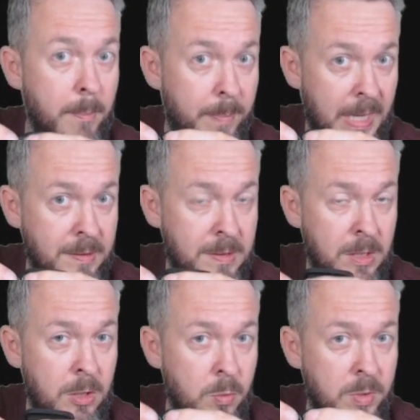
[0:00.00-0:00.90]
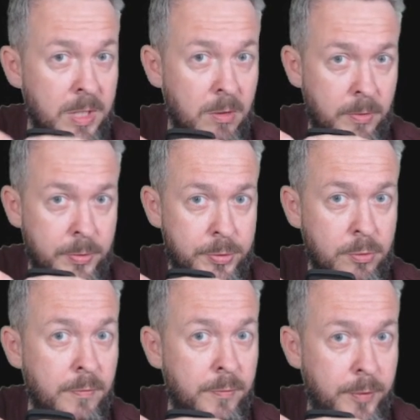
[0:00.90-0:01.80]
But you can also
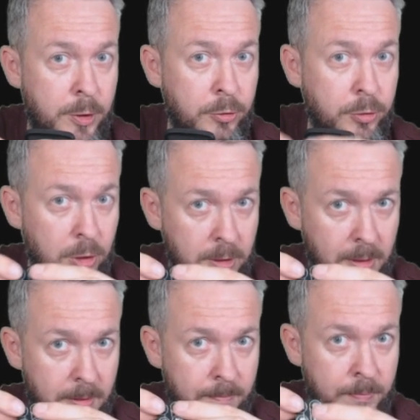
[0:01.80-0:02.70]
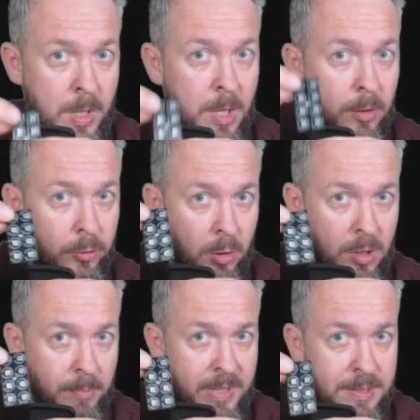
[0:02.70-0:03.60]
configure toggle.
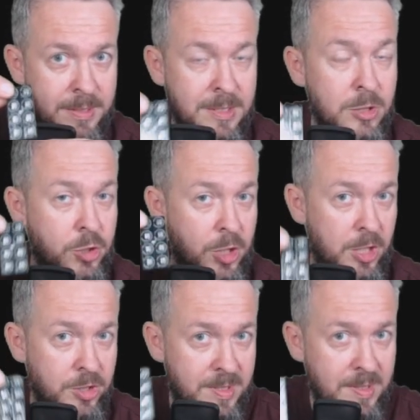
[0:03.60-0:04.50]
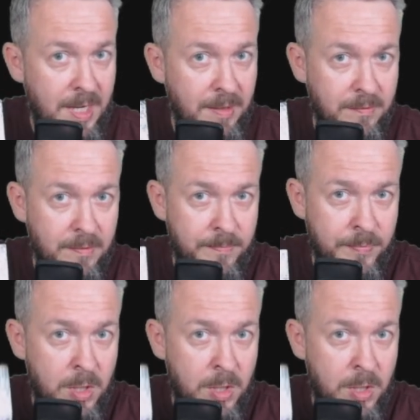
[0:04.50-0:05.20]
Toggle means change the state.